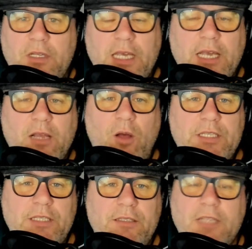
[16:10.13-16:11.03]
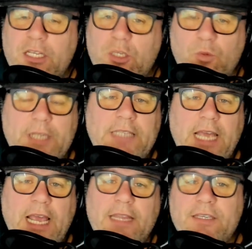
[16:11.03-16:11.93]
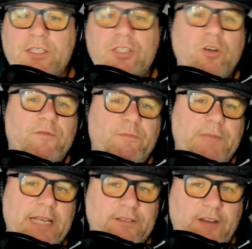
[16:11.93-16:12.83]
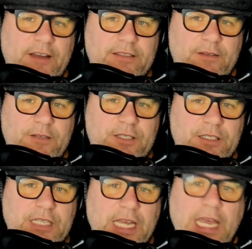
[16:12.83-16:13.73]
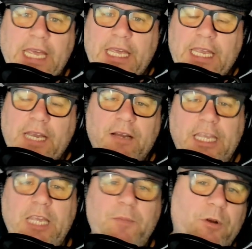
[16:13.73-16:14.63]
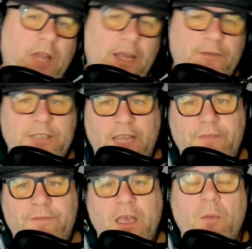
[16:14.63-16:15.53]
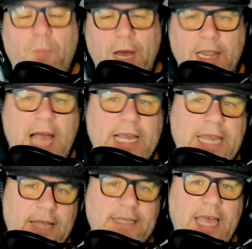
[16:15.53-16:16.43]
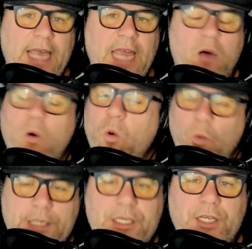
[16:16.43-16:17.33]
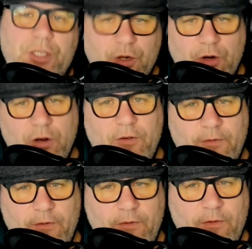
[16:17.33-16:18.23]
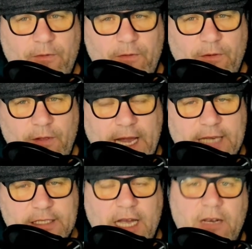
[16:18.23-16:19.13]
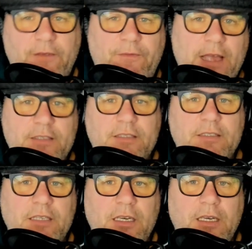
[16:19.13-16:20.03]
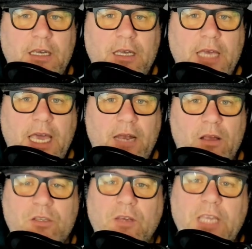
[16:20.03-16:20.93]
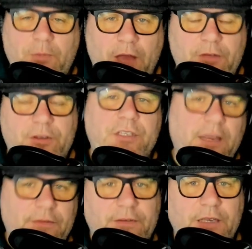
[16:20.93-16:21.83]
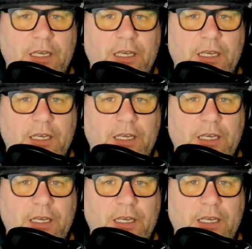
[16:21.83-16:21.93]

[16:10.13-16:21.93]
in closing, I just want to say this is shown from Tech Train Solutions, here to keep your life safe by Lockout Tagout, which is your last line of defense and also keep others safe.